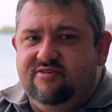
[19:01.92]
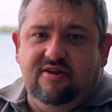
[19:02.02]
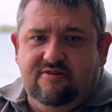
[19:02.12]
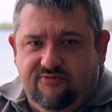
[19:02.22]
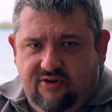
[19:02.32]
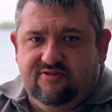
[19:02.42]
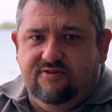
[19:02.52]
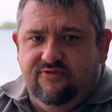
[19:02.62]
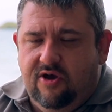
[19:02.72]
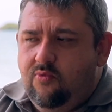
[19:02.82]
need to fix
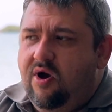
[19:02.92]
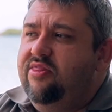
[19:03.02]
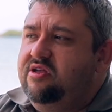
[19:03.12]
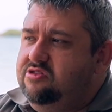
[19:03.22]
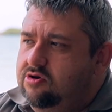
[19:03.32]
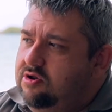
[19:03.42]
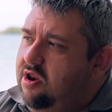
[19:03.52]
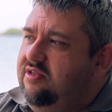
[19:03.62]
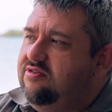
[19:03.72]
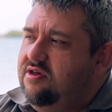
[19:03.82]
the firmware. They do
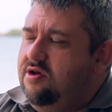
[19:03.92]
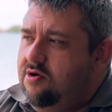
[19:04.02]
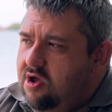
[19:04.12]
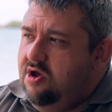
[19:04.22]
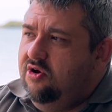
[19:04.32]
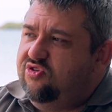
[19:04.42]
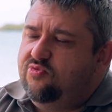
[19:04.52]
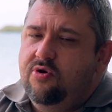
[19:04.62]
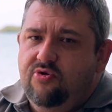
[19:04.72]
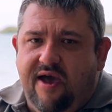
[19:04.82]
need to
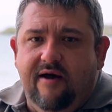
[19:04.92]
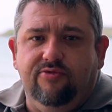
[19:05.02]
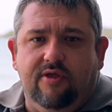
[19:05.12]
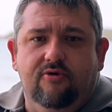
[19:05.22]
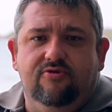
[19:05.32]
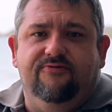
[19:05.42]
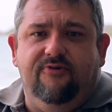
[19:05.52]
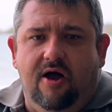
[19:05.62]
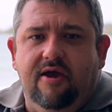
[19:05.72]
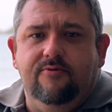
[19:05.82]
smooth out those
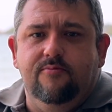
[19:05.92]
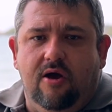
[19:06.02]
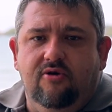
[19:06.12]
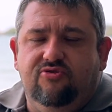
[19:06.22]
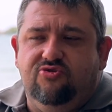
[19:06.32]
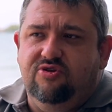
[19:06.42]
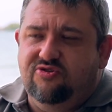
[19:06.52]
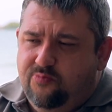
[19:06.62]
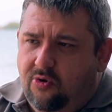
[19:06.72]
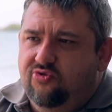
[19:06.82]
flight modes, the
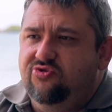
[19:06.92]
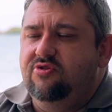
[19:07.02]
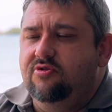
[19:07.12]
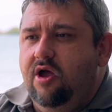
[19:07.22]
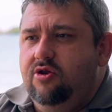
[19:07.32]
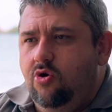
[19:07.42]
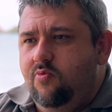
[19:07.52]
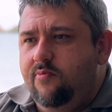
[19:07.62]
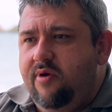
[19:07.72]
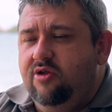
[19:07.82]
sports and
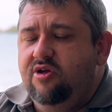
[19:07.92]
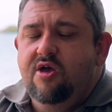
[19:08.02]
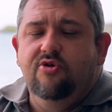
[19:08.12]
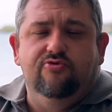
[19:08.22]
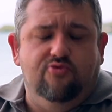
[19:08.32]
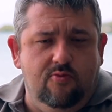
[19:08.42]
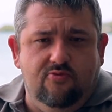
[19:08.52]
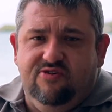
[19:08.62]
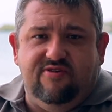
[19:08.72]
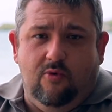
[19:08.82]
normal mode. The
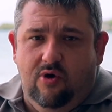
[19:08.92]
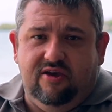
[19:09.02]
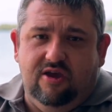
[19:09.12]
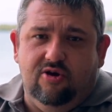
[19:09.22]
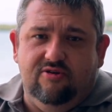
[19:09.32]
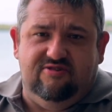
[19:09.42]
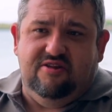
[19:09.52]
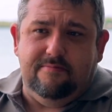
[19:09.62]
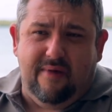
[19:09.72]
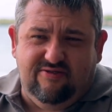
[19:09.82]
rumor is they're working on a
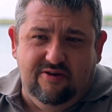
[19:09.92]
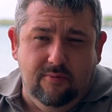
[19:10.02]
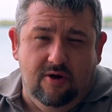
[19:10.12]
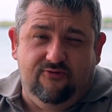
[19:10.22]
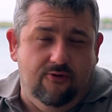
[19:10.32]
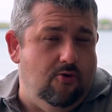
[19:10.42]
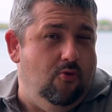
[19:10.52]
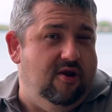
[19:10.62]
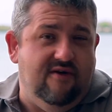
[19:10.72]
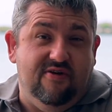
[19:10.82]
cinematic mode for it,
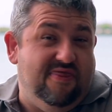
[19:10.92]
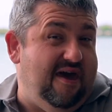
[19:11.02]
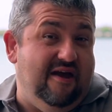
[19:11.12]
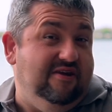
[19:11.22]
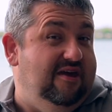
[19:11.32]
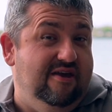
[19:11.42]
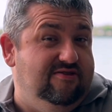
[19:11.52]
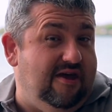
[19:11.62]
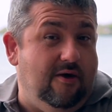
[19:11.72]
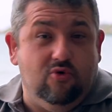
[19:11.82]
whatever that
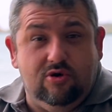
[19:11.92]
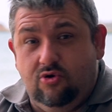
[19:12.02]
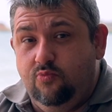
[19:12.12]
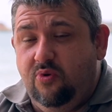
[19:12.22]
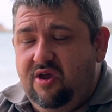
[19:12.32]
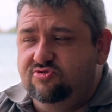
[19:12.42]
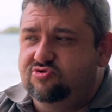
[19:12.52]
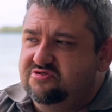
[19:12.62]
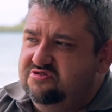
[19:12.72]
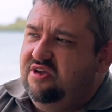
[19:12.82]
is. That could be
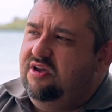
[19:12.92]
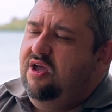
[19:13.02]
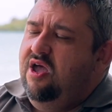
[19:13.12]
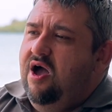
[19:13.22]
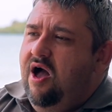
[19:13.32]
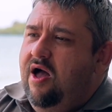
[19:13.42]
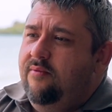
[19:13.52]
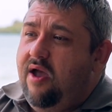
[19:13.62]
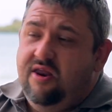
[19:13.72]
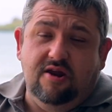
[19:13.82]
interesting.
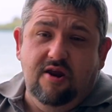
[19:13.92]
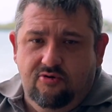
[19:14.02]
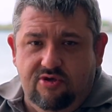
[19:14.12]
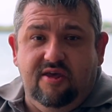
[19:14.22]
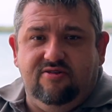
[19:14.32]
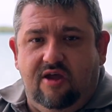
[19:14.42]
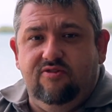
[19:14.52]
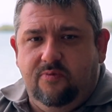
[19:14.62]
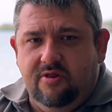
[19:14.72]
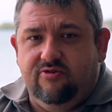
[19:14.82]
And I know that there's going
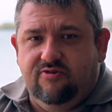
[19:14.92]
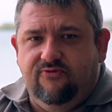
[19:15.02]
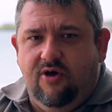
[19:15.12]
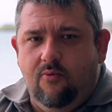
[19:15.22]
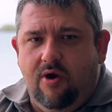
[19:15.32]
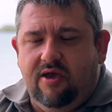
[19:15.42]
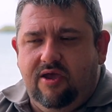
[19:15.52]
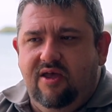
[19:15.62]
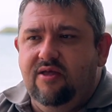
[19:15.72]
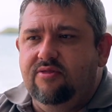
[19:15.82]
to be lots of firmware
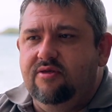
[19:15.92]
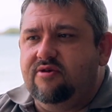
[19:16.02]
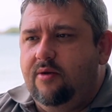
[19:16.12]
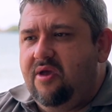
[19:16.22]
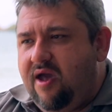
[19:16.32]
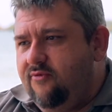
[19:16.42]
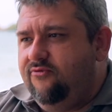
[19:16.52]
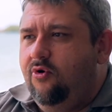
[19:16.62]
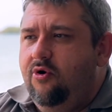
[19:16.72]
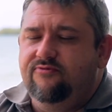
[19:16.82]
kit that's coming out
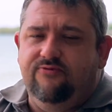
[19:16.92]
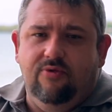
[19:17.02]
for it